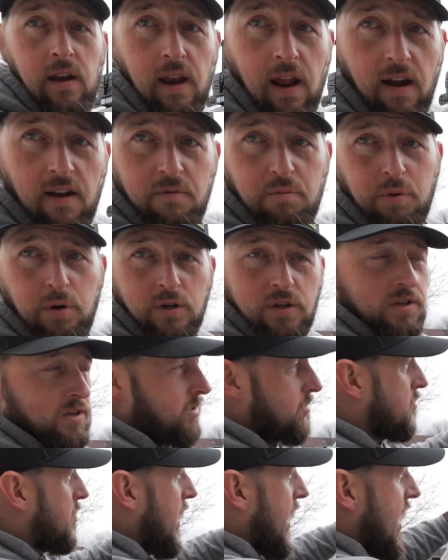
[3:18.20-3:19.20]
Now I've pushed
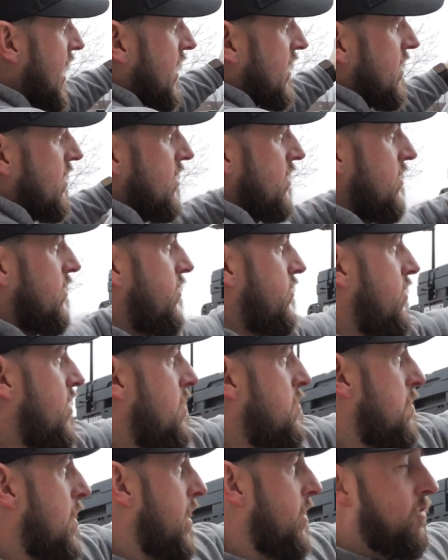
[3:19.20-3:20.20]
it back
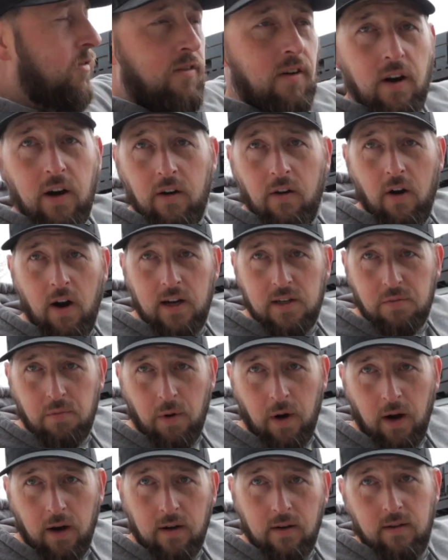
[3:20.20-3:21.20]
from my front
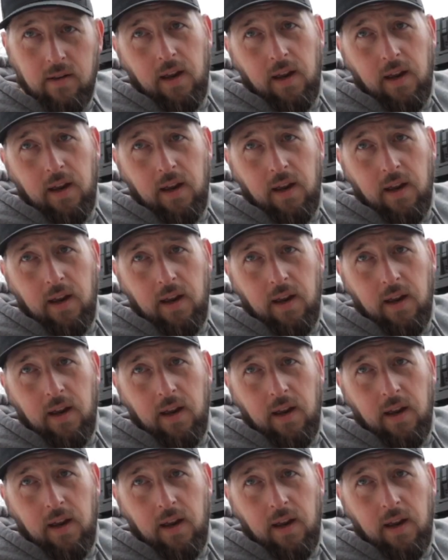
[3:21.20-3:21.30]
crossbar